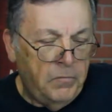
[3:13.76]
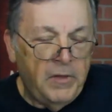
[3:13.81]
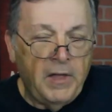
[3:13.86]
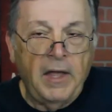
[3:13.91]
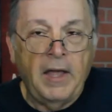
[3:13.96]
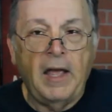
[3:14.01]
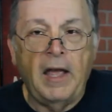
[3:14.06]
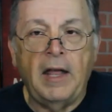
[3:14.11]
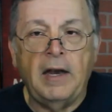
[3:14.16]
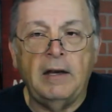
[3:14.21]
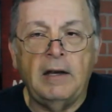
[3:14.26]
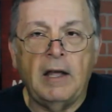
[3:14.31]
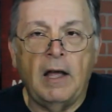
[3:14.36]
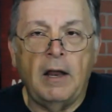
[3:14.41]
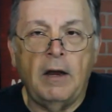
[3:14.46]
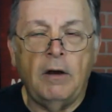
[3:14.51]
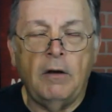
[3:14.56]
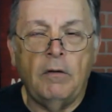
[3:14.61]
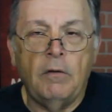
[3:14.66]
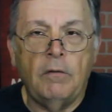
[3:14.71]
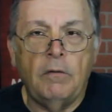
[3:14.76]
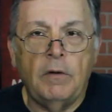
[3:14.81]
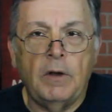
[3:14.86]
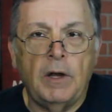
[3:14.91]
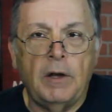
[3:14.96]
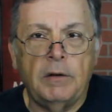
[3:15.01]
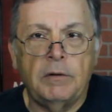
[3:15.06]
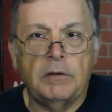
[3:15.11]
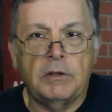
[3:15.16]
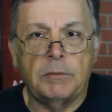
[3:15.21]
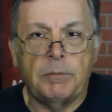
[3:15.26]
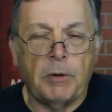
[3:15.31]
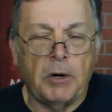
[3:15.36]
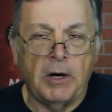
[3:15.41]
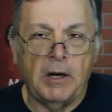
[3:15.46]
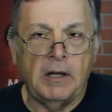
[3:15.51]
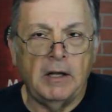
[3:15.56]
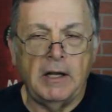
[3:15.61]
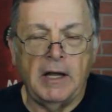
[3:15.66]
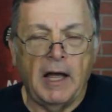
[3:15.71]
They had kind of
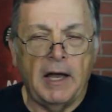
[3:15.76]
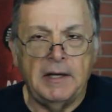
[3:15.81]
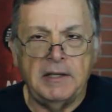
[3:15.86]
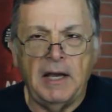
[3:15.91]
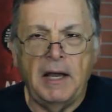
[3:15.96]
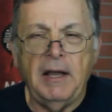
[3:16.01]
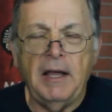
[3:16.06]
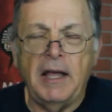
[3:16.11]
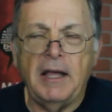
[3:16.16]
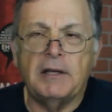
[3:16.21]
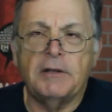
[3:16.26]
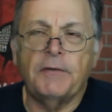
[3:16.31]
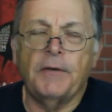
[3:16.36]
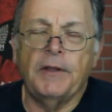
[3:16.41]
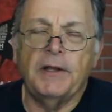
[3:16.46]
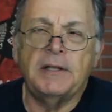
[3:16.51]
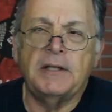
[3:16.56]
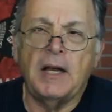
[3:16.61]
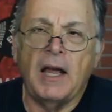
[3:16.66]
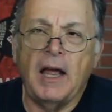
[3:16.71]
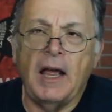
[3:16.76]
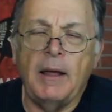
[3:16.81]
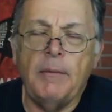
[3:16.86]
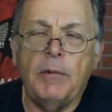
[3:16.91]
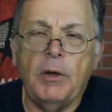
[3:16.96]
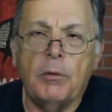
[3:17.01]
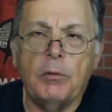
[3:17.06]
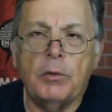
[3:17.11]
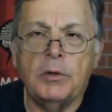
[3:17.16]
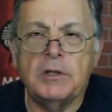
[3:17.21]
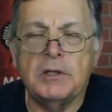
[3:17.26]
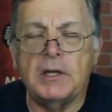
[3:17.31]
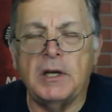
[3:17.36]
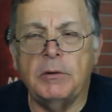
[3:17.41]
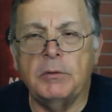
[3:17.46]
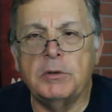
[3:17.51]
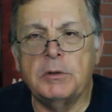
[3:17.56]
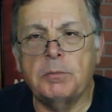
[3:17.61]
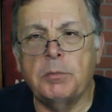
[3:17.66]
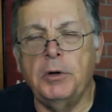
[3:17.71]
sparkly eyes. I guess for the time, it was
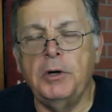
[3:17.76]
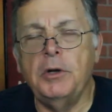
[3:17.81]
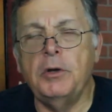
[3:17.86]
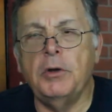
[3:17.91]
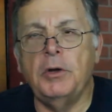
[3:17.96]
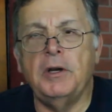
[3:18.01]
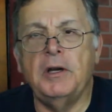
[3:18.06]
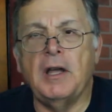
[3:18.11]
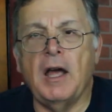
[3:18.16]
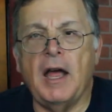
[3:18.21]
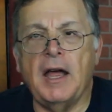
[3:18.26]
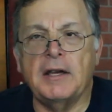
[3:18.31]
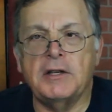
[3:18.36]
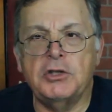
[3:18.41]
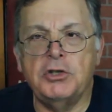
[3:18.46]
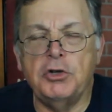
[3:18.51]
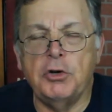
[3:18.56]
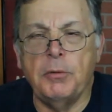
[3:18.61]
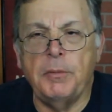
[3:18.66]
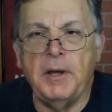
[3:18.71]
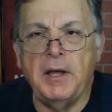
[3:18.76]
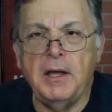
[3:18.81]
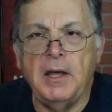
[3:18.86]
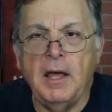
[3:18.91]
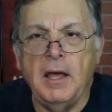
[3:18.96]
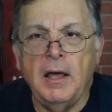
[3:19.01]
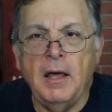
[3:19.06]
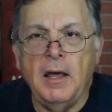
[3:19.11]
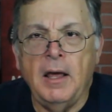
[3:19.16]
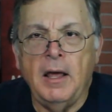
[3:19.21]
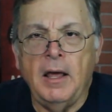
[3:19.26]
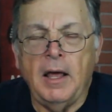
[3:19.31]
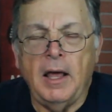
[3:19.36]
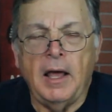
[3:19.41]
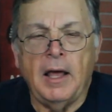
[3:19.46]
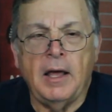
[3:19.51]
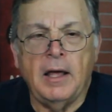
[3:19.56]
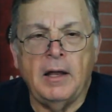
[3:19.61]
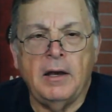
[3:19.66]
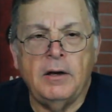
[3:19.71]
pretty good costuming.
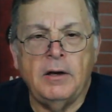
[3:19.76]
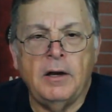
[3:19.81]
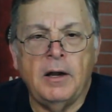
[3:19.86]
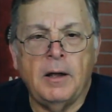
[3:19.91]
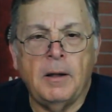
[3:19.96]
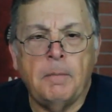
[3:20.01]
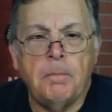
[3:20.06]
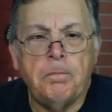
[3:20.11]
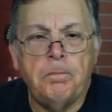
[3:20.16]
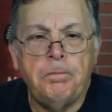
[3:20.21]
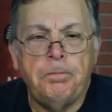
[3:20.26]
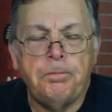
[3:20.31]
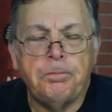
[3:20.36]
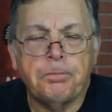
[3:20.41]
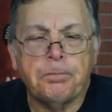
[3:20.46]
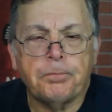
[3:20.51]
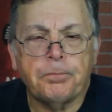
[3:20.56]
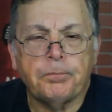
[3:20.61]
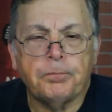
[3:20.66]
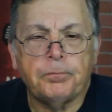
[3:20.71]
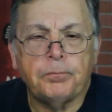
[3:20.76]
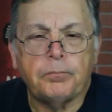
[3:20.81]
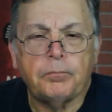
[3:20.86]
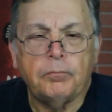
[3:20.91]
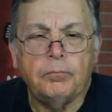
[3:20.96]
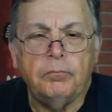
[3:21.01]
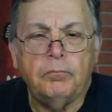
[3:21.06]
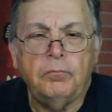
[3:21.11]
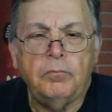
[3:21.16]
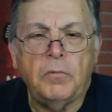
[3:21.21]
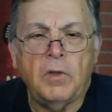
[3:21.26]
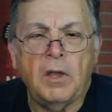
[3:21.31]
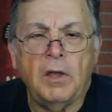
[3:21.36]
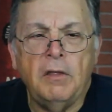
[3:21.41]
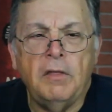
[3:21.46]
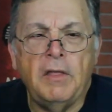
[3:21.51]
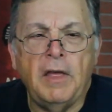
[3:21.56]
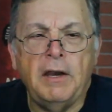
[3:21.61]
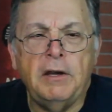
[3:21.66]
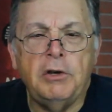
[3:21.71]
And
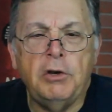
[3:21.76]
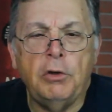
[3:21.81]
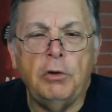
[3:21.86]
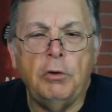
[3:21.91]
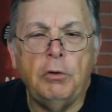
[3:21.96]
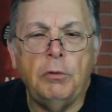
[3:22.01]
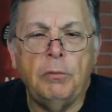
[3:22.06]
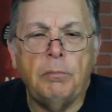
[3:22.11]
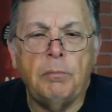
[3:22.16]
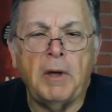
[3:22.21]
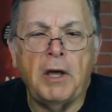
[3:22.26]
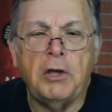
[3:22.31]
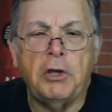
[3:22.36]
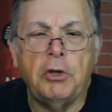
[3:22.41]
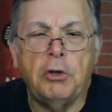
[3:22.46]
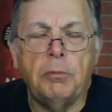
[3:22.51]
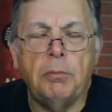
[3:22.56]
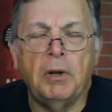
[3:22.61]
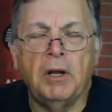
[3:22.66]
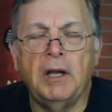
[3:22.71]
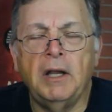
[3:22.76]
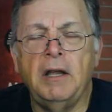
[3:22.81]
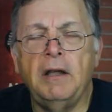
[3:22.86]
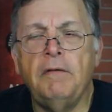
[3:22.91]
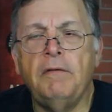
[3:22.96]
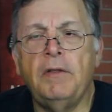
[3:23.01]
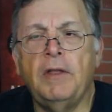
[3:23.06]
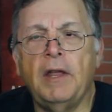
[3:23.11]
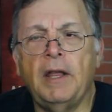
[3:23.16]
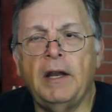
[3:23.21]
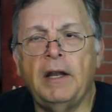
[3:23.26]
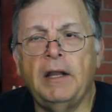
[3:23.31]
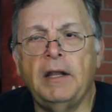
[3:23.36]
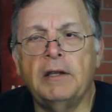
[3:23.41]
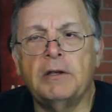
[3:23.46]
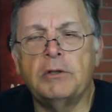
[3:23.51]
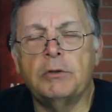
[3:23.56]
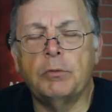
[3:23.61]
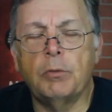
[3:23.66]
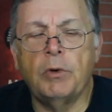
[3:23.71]
they do make you believe that
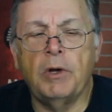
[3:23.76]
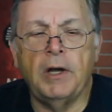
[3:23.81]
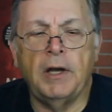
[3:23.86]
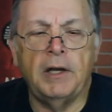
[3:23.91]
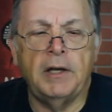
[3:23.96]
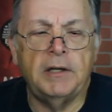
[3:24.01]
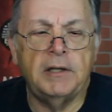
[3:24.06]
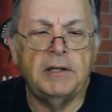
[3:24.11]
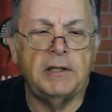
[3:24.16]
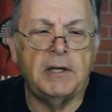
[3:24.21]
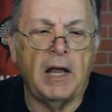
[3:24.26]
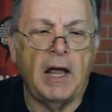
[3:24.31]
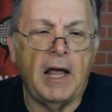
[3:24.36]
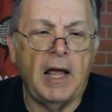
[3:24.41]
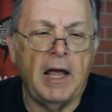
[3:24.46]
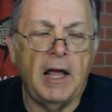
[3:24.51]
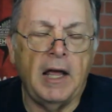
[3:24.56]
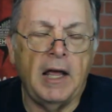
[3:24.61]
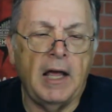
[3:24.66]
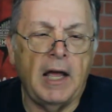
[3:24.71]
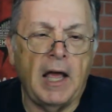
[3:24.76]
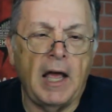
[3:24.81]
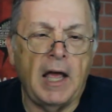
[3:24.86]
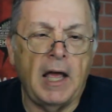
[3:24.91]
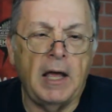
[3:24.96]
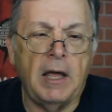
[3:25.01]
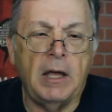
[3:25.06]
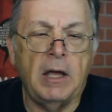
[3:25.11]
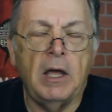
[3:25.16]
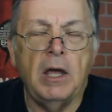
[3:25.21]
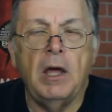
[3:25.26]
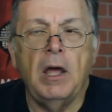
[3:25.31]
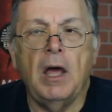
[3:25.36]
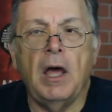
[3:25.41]
this was a